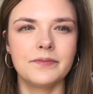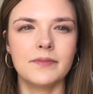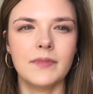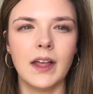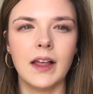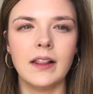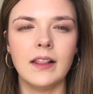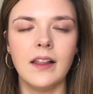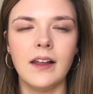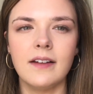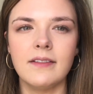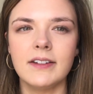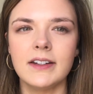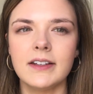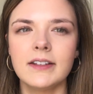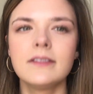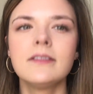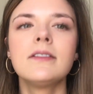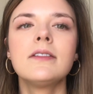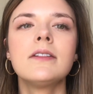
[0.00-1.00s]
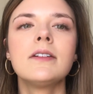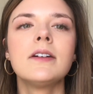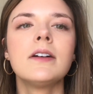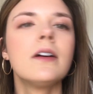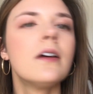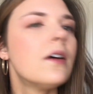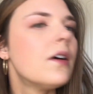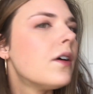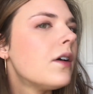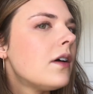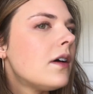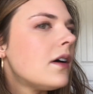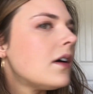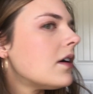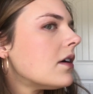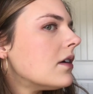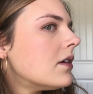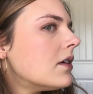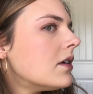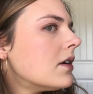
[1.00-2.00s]
I love it.
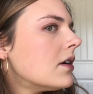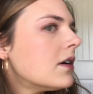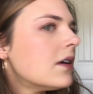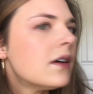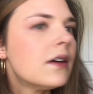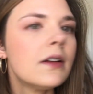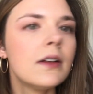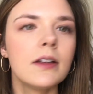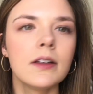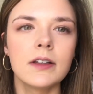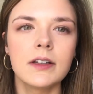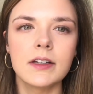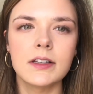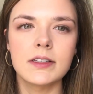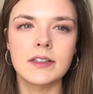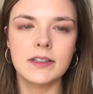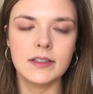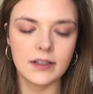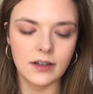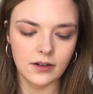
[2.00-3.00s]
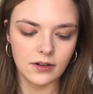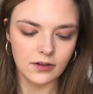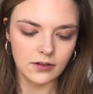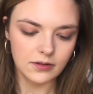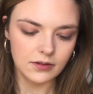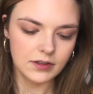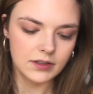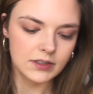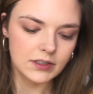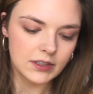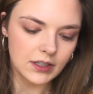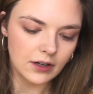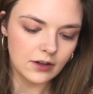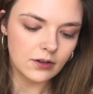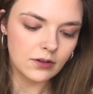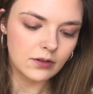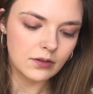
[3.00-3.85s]
Oh, it's so, so